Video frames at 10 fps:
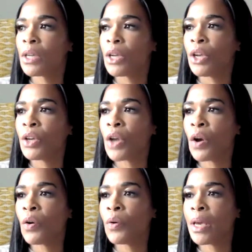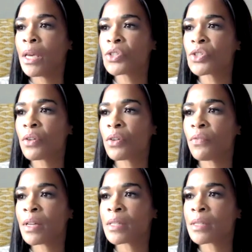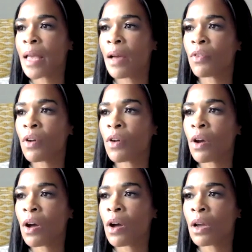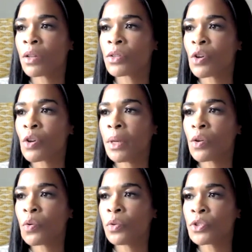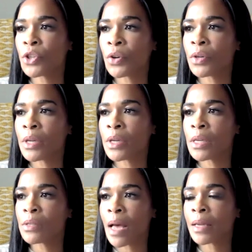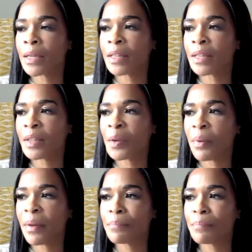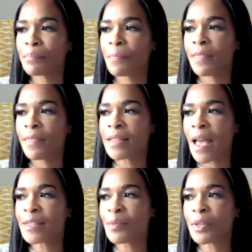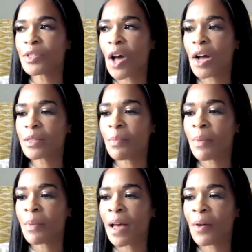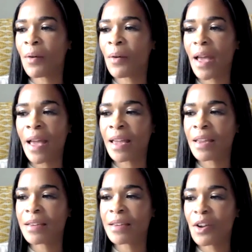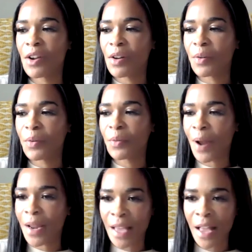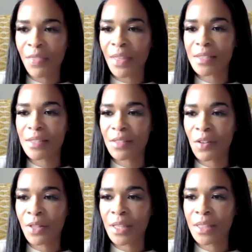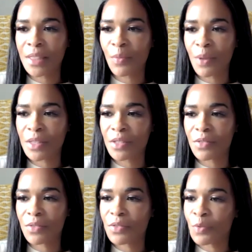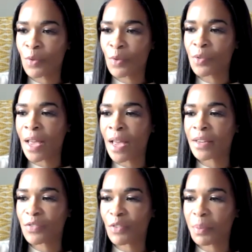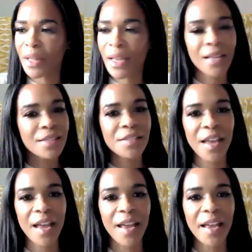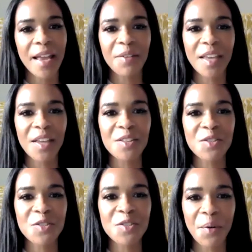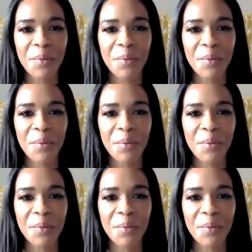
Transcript: each of us have gone on so many cool journeys sonically, but that hasn't been talked about. And right now, that's the only thing we reunite is for plans to hang out again. So,